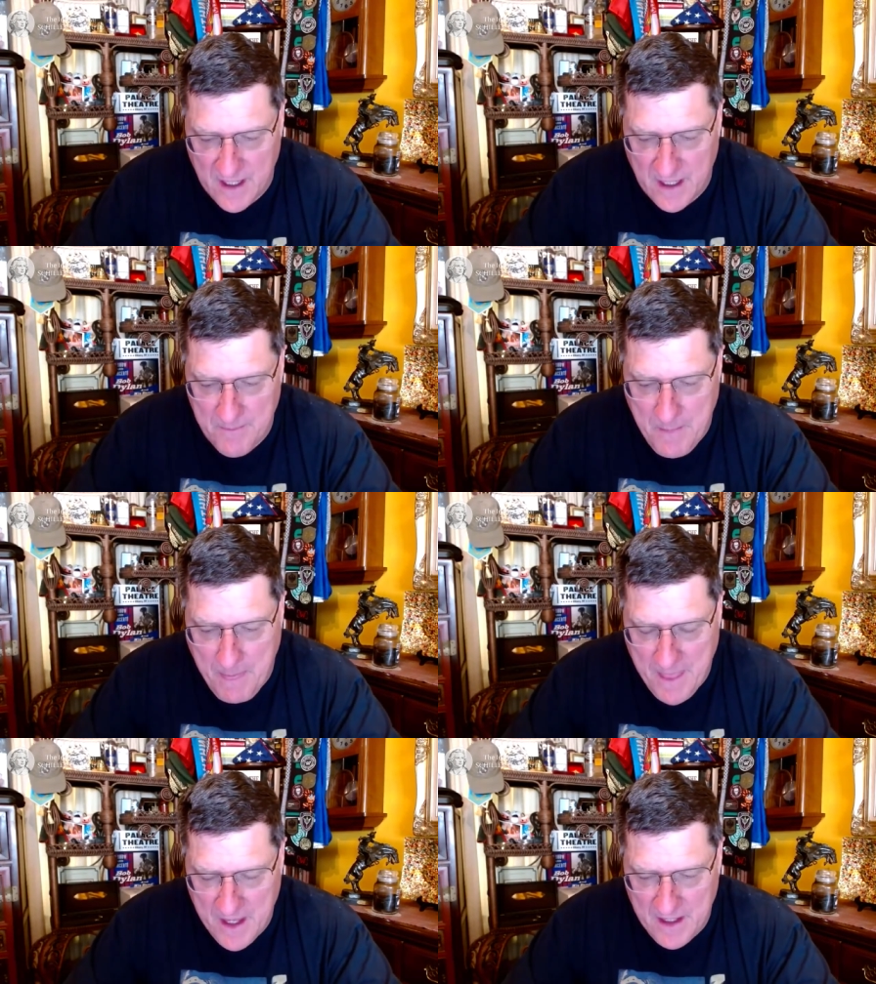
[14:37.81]

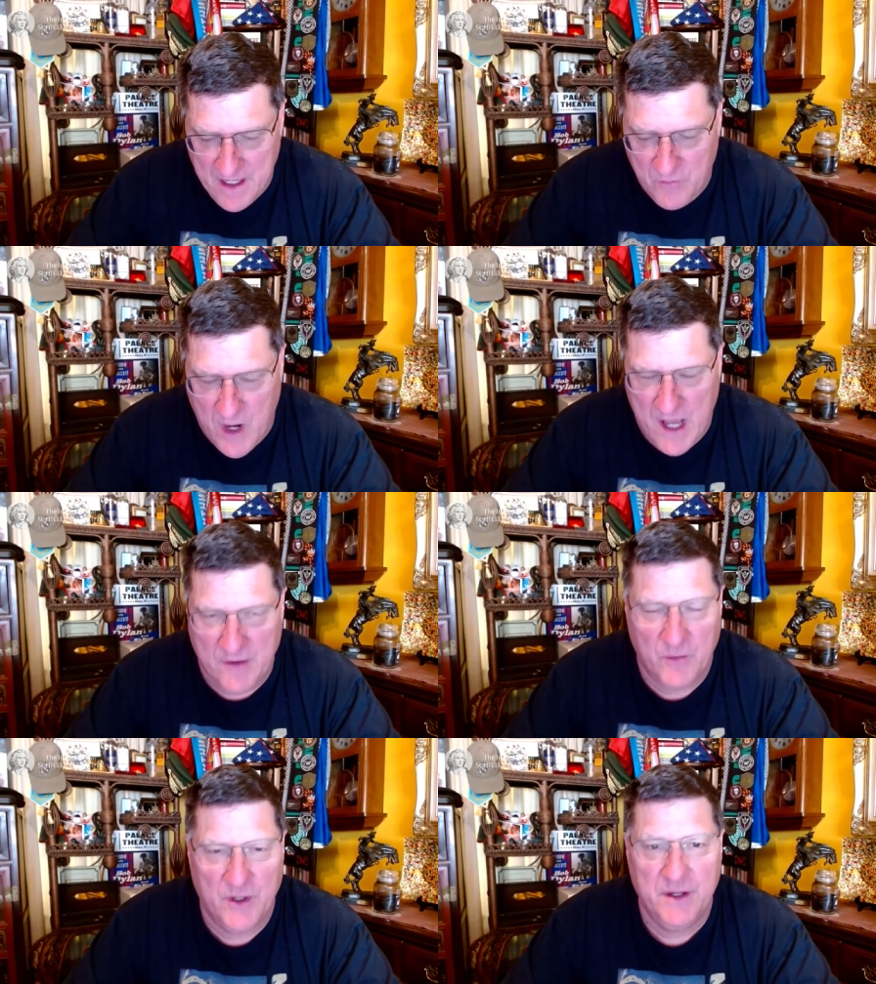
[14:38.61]
Um,
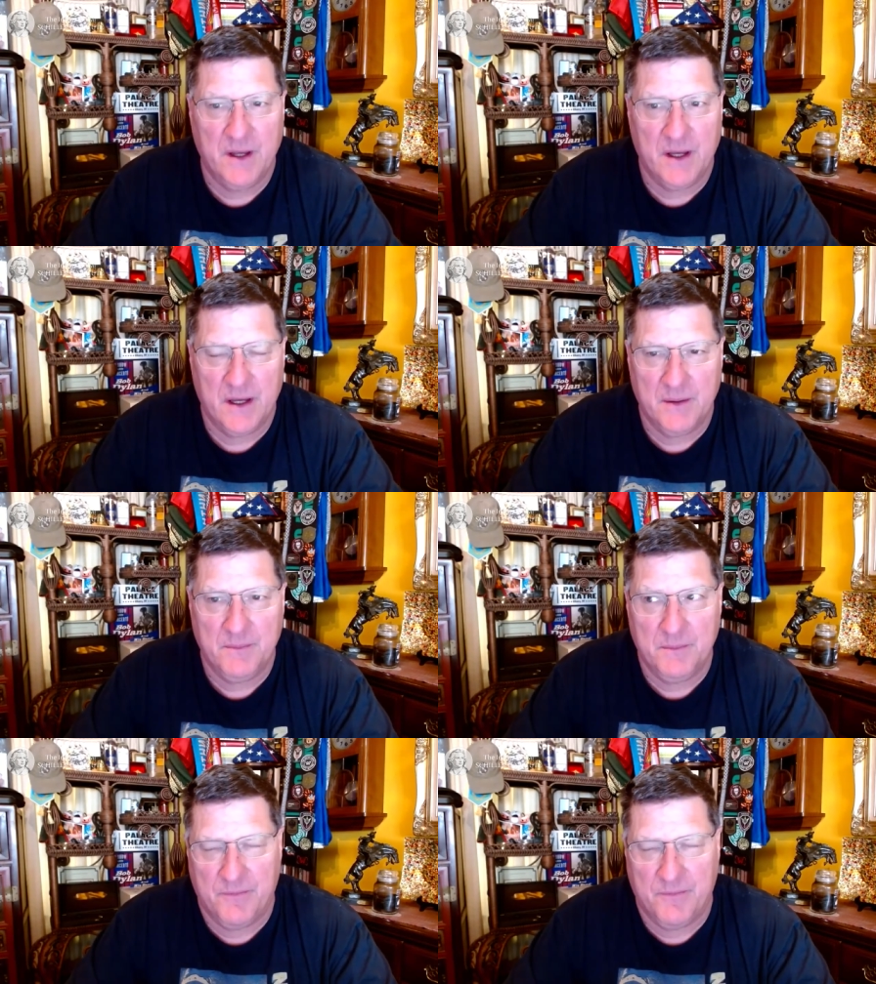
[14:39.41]
Iran would, uh,